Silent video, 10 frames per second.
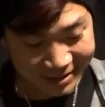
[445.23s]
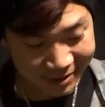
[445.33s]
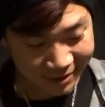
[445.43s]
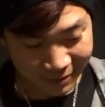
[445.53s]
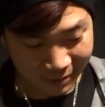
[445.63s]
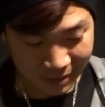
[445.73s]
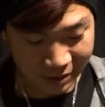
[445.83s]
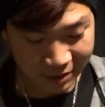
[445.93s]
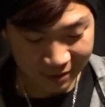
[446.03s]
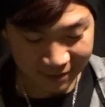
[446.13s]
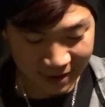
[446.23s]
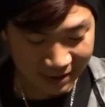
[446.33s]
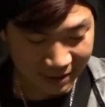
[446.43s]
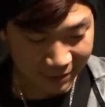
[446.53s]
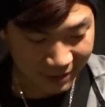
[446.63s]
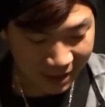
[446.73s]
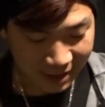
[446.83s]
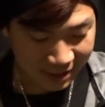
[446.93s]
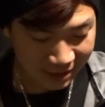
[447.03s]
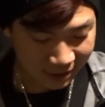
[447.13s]
not even to mention the fact that when you get
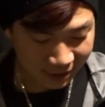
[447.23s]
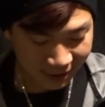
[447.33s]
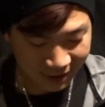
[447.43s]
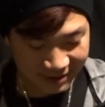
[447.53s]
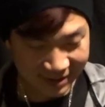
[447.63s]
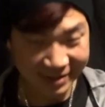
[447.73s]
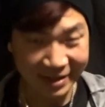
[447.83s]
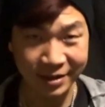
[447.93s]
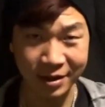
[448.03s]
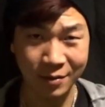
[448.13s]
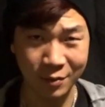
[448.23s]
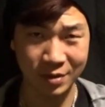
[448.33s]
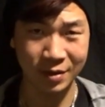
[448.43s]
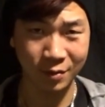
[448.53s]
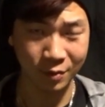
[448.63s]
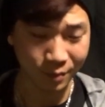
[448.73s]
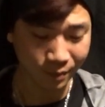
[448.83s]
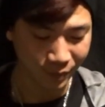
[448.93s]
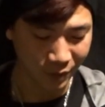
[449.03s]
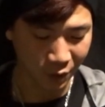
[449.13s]
Enel AKs, they tend to come with
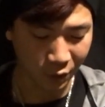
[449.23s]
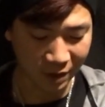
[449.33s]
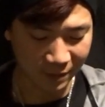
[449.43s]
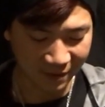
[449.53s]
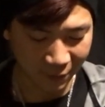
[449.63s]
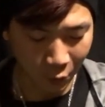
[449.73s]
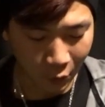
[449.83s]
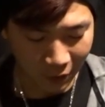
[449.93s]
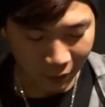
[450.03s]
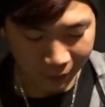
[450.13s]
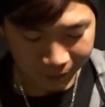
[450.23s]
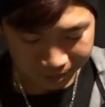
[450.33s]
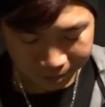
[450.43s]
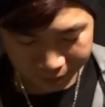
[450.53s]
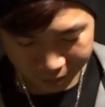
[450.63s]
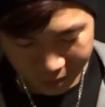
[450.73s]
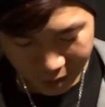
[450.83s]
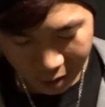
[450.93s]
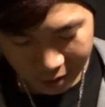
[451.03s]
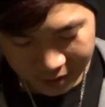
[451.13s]
quite a bit of oil
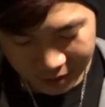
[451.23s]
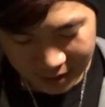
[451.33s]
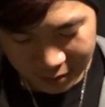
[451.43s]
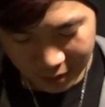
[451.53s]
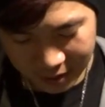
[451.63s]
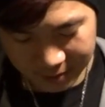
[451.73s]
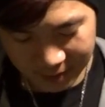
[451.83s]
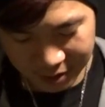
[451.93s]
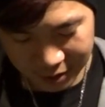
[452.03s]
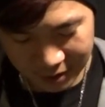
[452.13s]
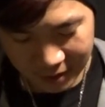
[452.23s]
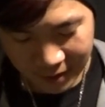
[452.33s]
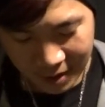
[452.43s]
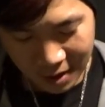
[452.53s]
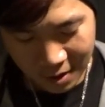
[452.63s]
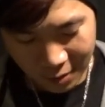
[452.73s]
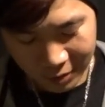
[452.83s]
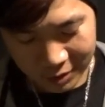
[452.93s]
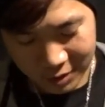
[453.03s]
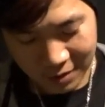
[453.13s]
on it. So that's why, especially when
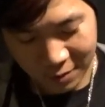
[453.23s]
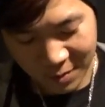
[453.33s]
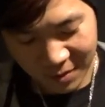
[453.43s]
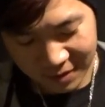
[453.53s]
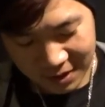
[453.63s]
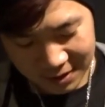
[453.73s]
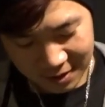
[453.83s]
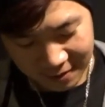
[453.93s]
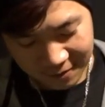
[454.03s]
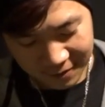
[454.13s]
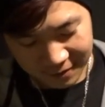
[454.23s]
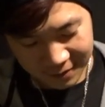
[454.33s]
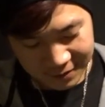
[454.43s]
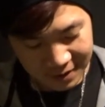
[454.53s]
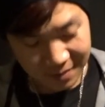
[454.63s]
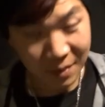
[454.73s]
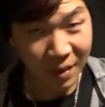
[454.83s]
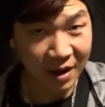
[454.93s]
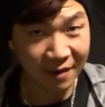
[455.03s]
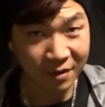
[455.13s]
you're trying to remove the dust cover for the first time, you
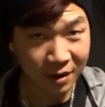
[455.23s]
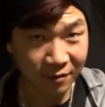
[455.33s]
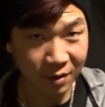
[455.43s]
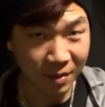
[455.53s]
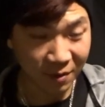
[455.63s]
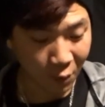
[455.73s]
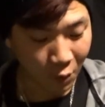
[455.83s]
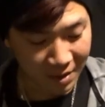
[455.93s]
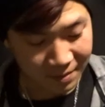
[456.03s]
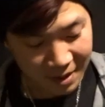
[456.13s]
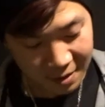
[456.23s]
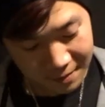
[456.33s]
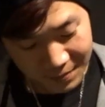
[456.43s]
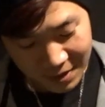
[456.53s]
might have to give it a bit of a wipe down,